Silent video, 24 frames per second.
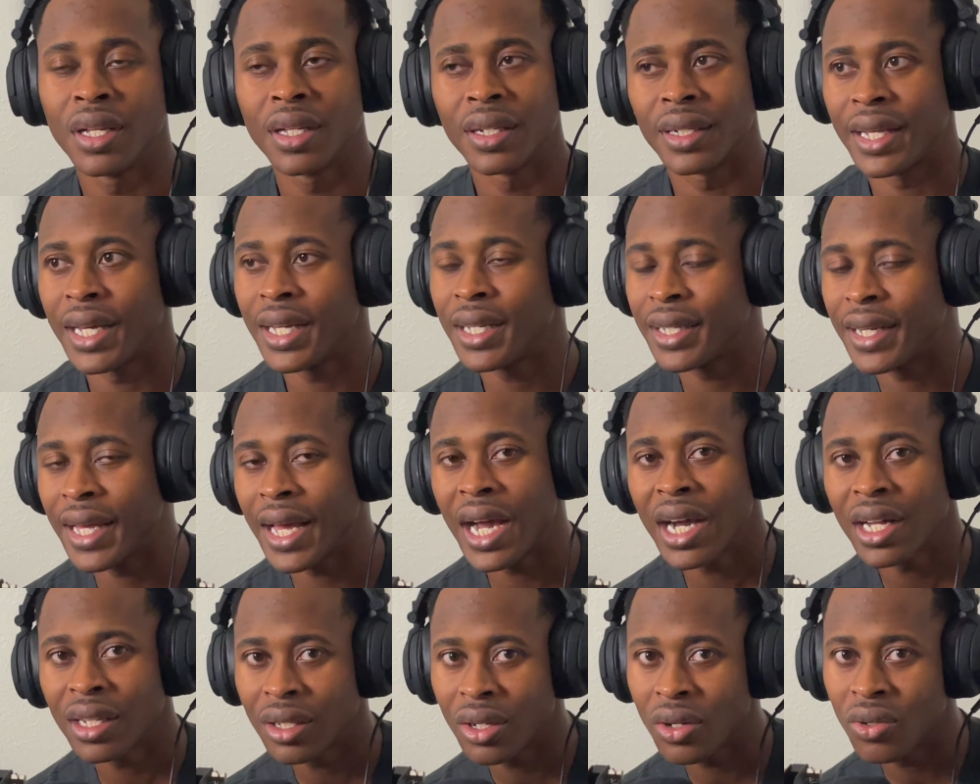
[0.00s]
That
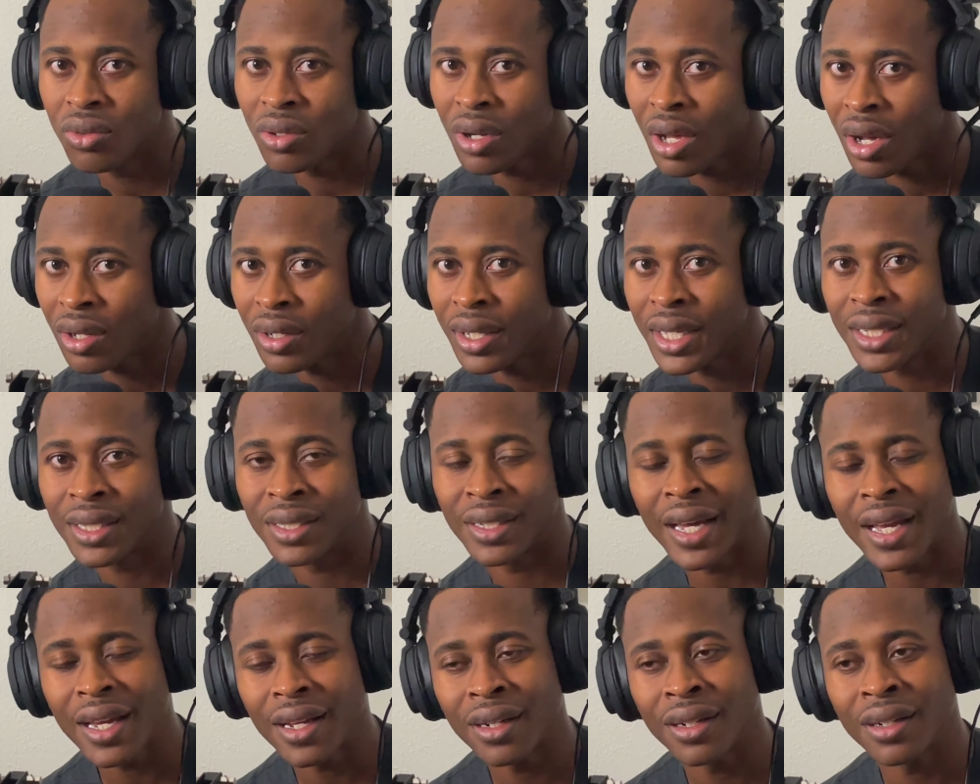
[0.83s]
downloading all that
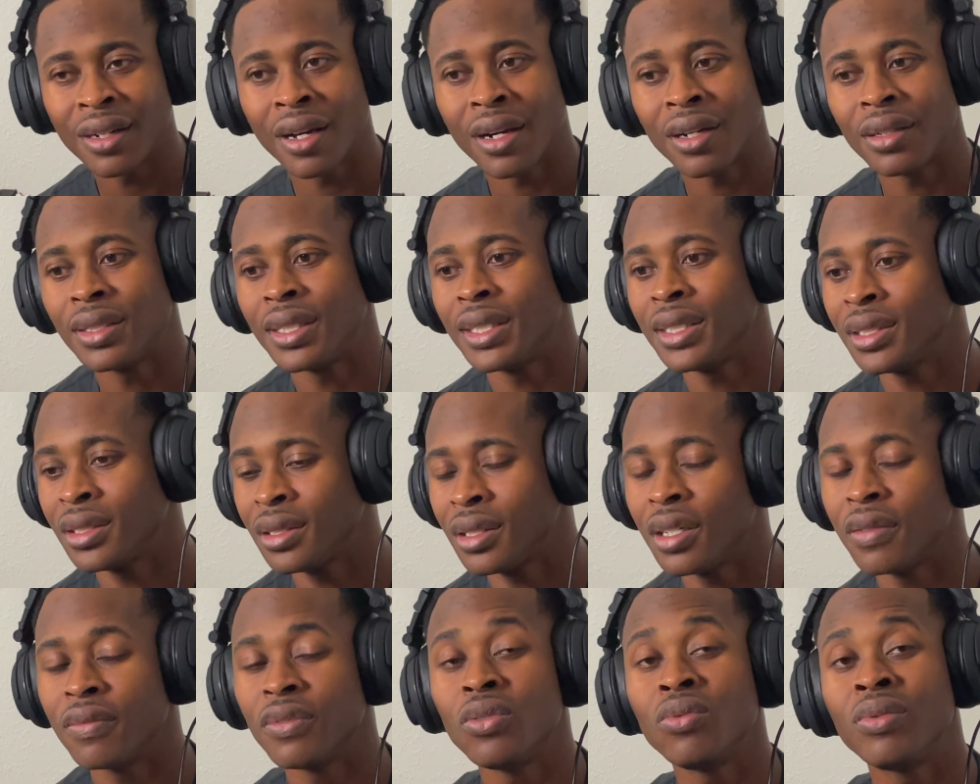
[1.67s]
data and all that
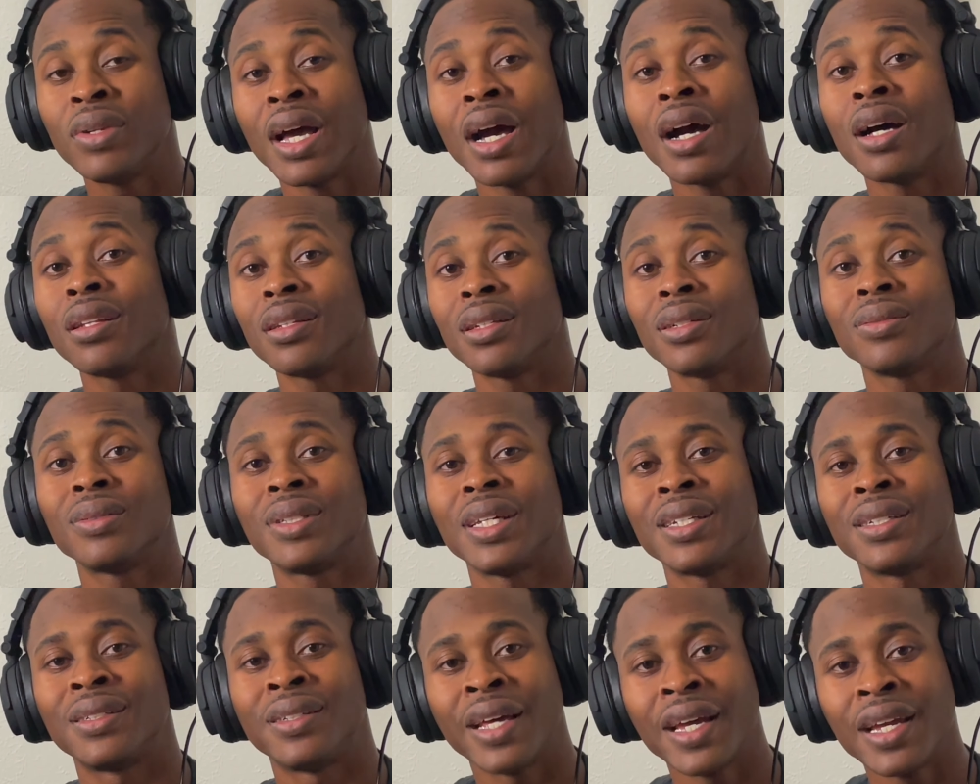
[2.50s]
stuff, you download
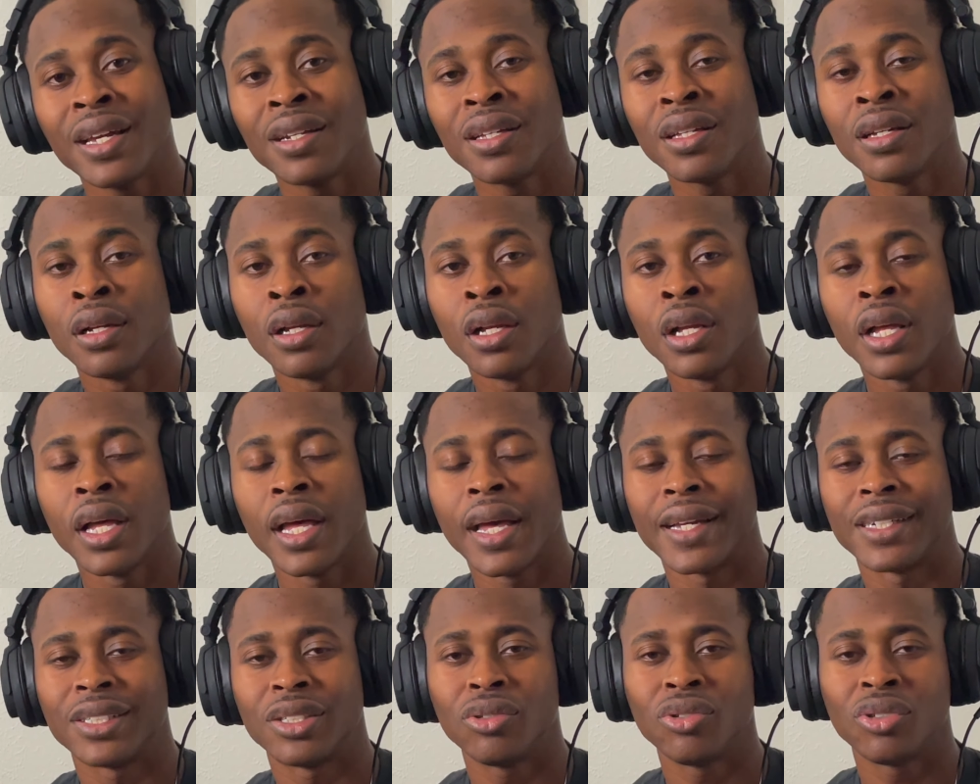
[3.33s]
that data
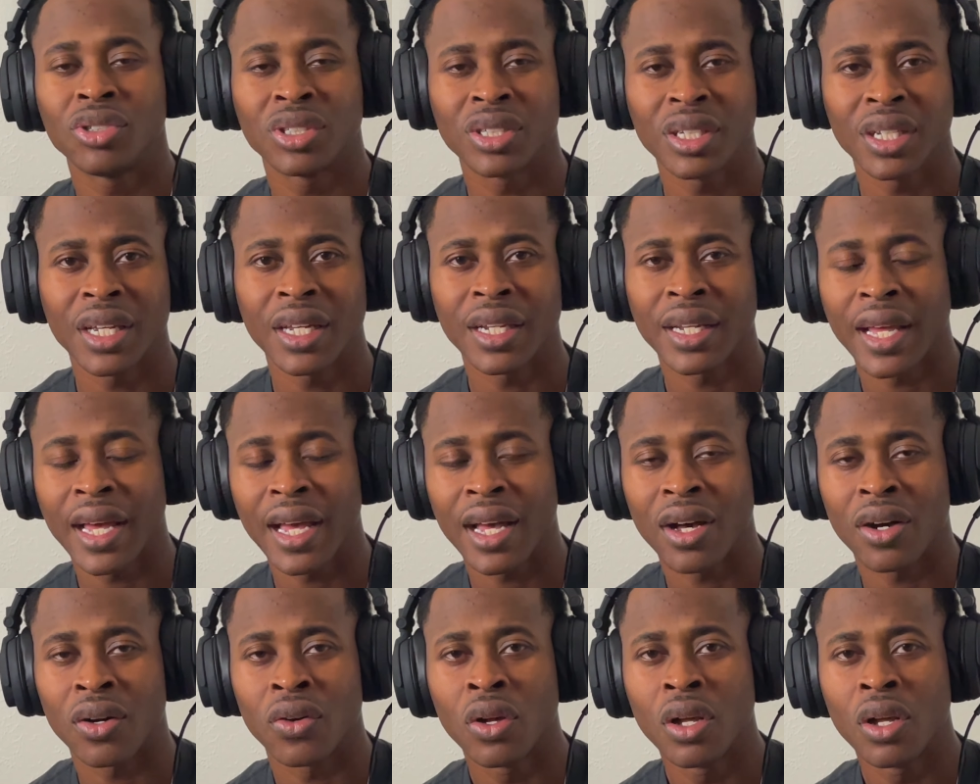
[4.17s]
as you seeing how